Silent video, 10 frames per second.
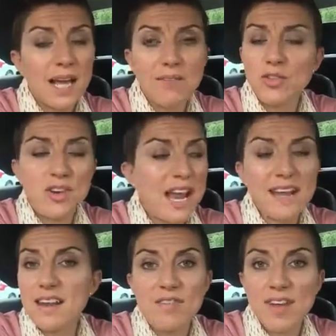I haven't done
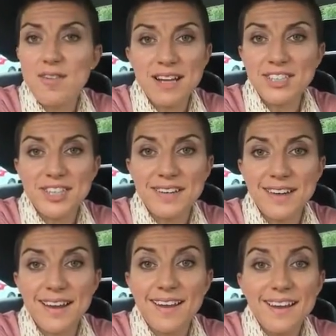any of the arranging.
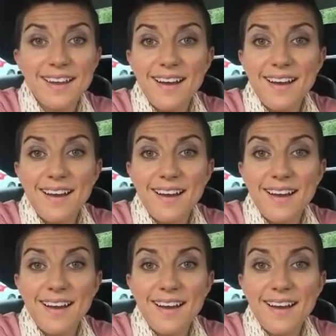Like,